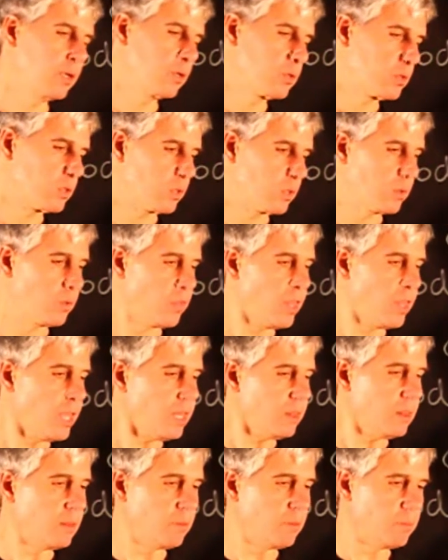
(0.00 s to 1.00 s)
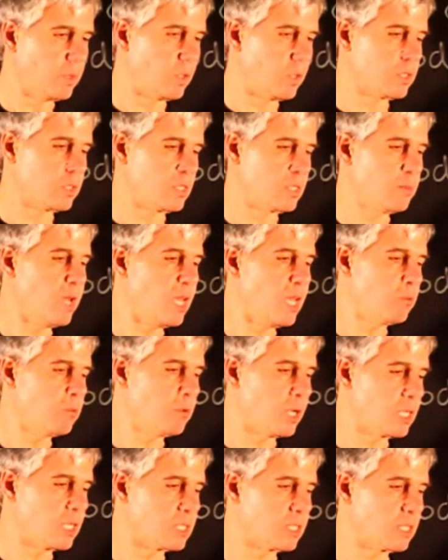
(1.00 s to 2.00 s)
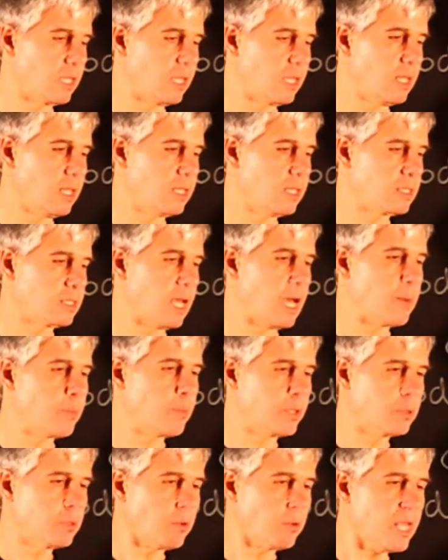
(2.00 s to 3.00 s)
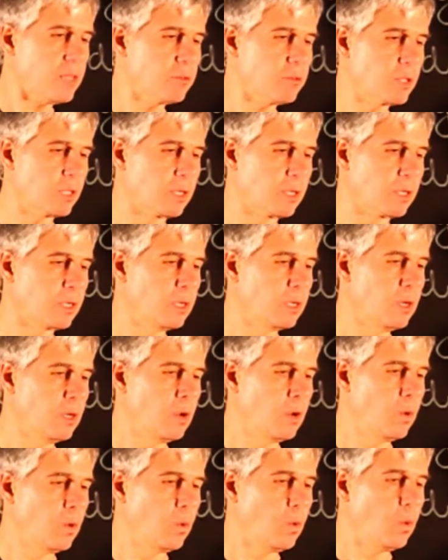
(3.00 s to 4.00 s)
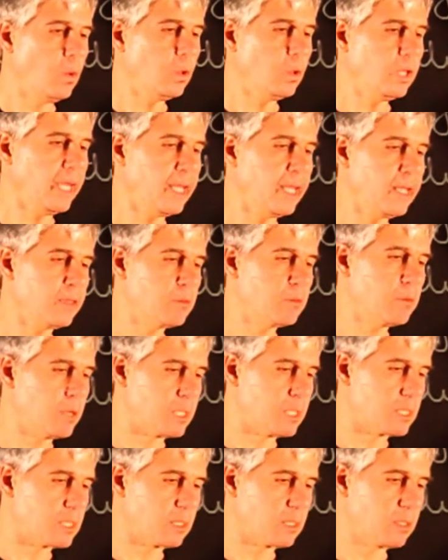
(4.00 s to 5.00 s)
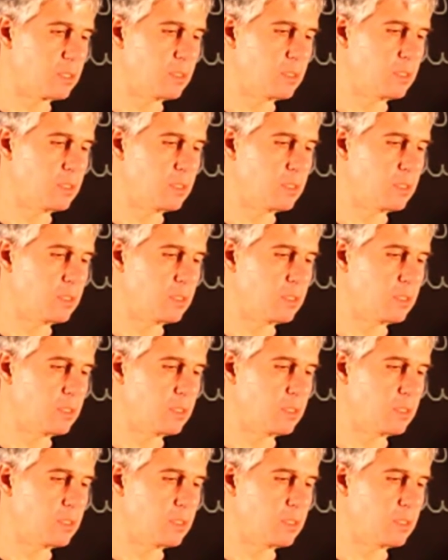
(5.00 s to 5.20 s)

So then, because the matrix is upper triangular, all entries